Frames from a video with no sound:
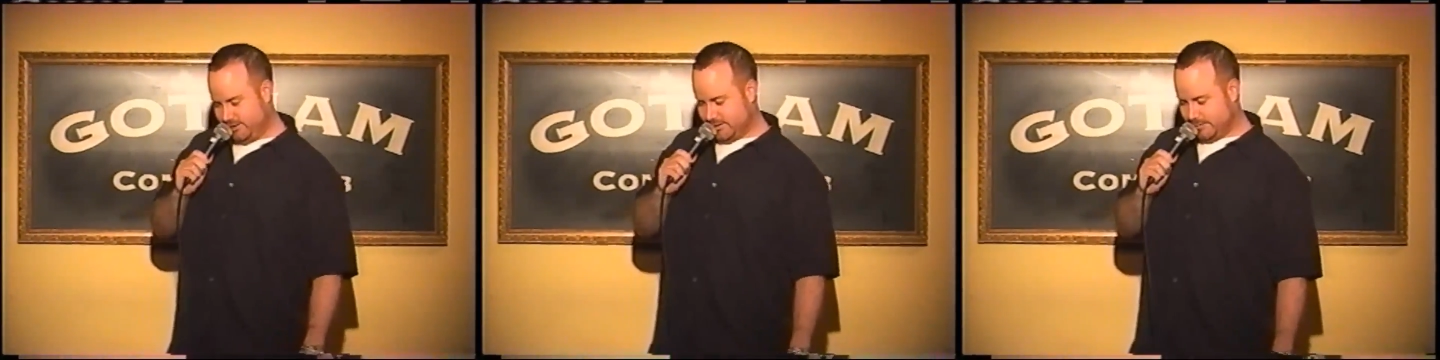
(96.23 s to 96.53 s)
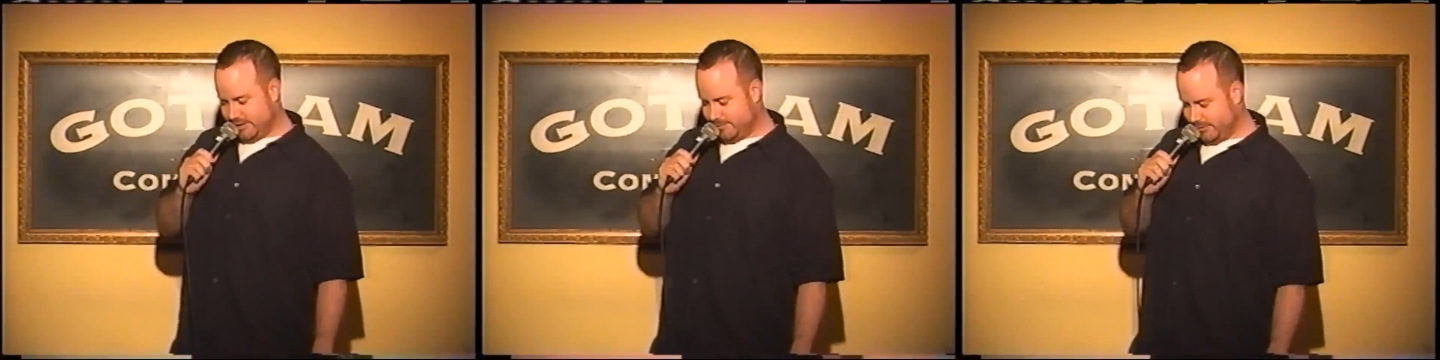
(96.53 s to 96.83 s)

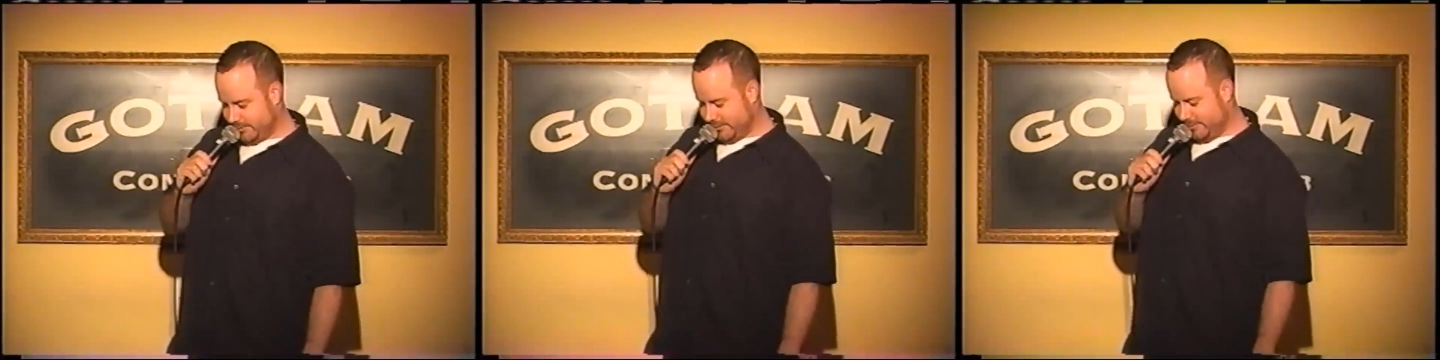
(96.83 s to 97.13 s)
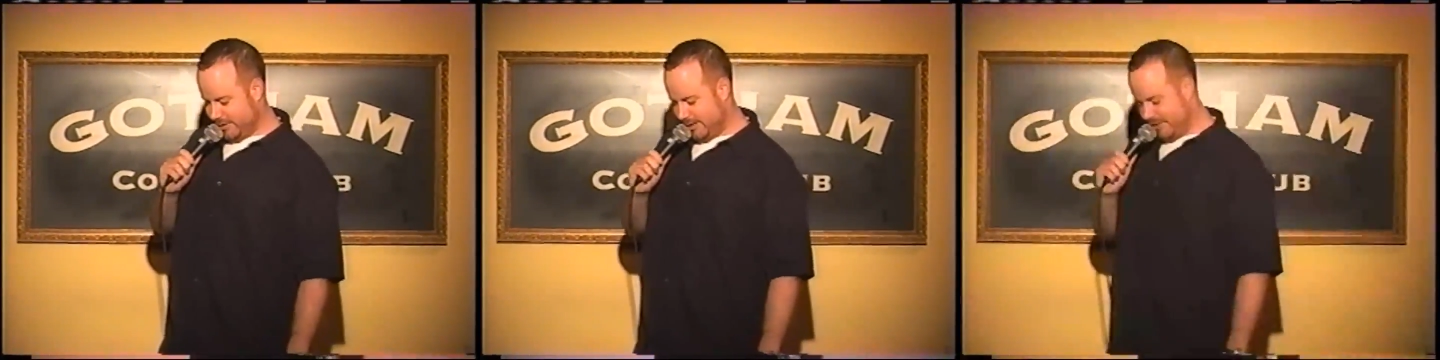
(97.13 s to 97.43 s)
And people
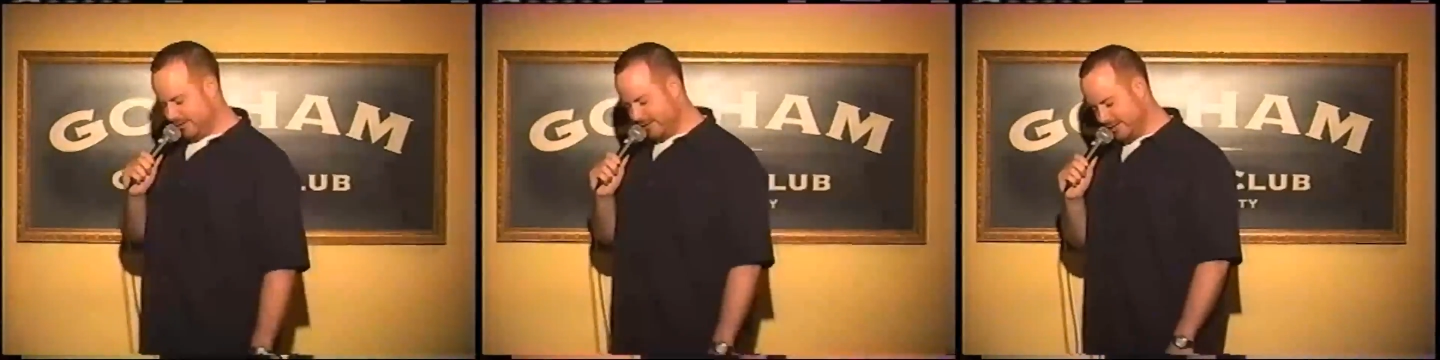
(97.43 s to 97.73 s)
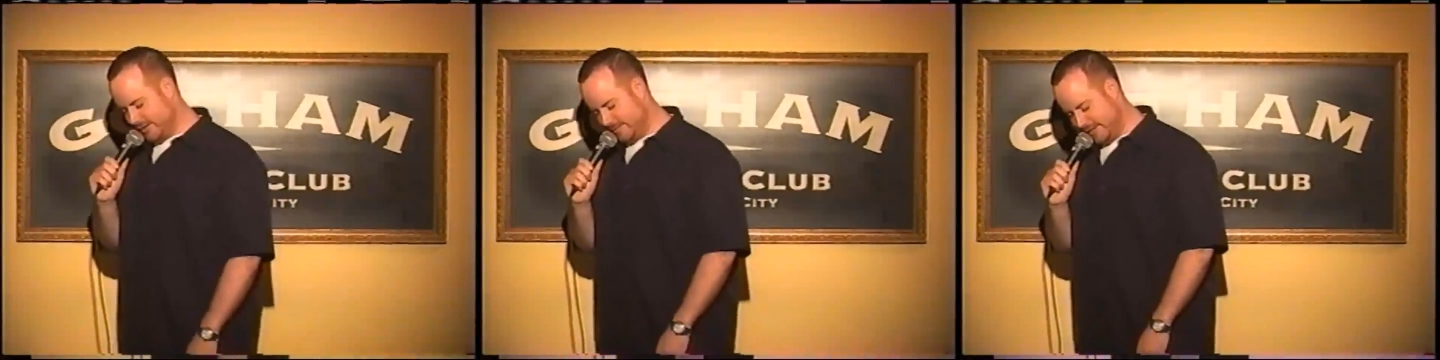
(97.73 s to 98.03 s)
wonder why I'm in
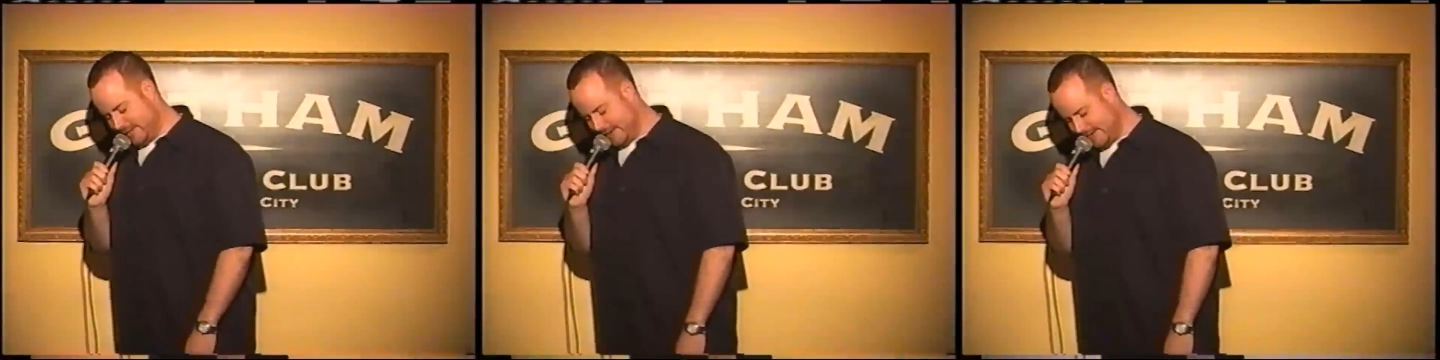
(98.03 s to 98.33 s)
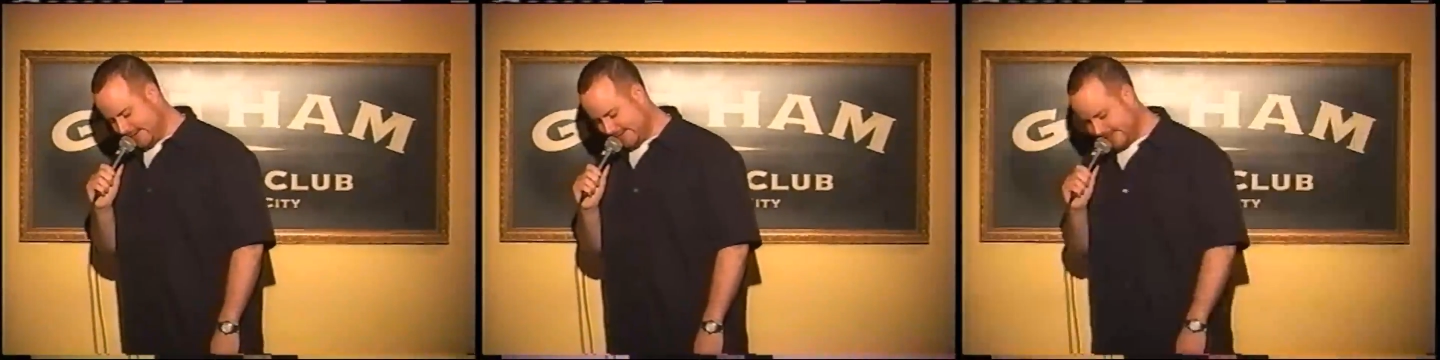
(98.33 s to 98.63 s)
therapy.
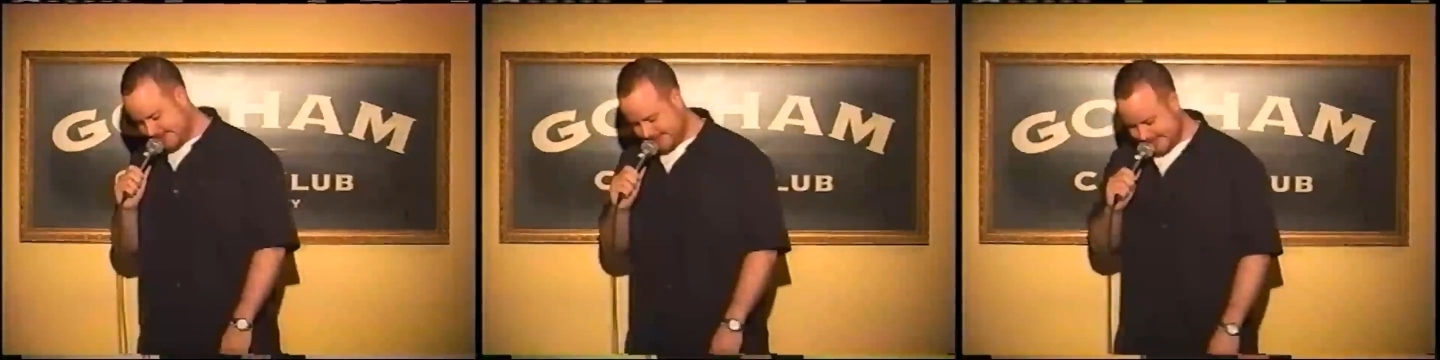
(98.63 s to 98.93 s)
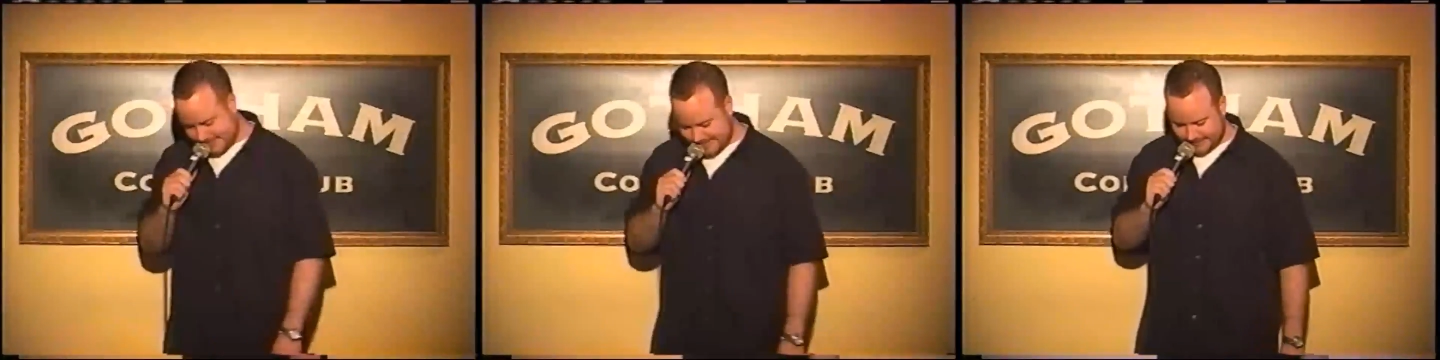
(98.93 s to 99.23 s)

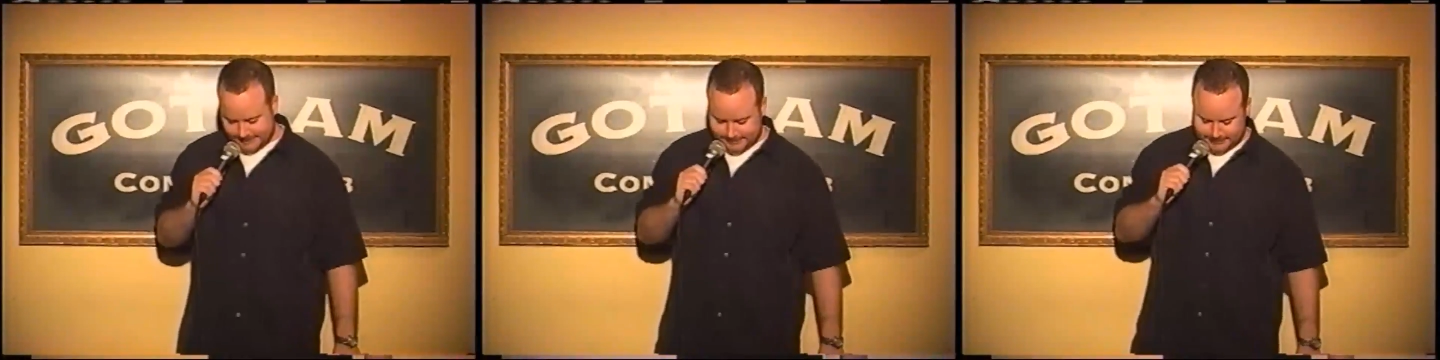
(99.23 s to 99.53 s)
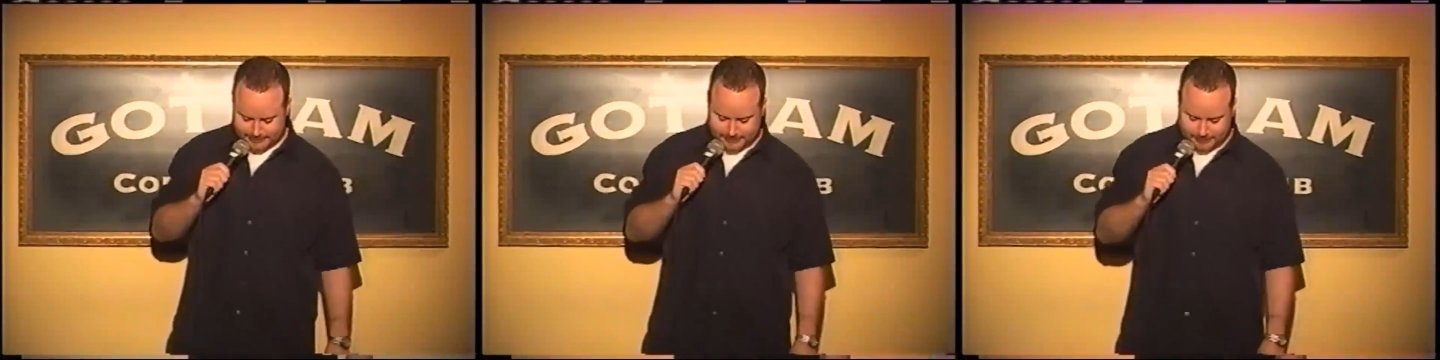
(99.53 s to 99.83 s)

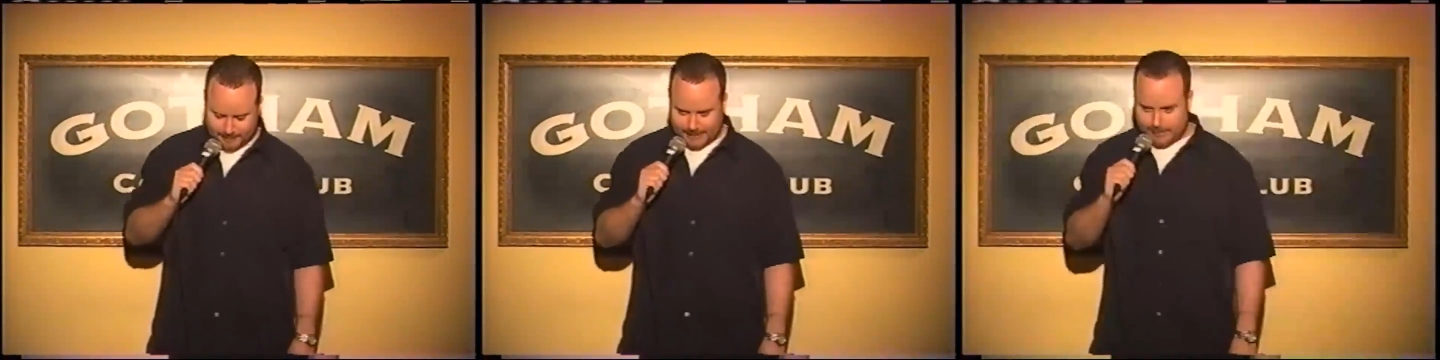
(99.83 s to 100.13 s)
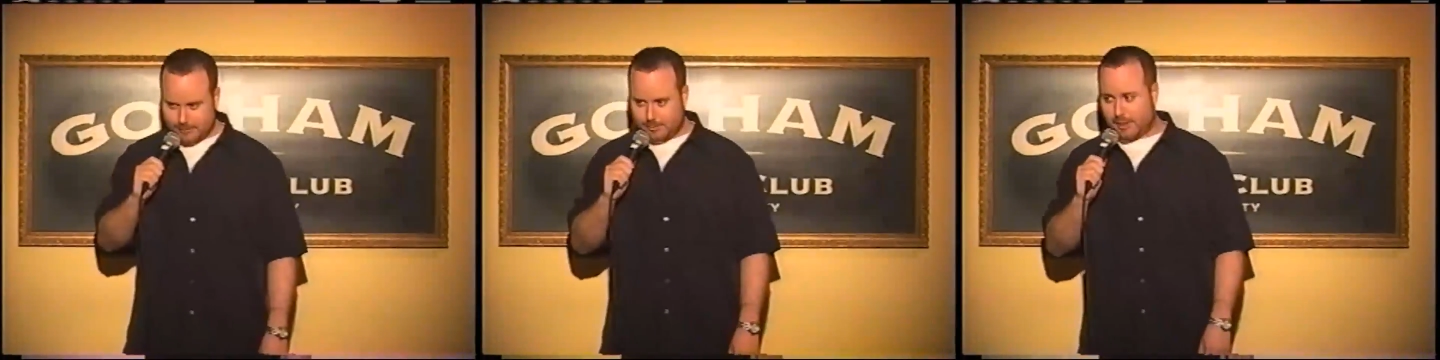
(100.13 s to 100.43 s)
Yeah.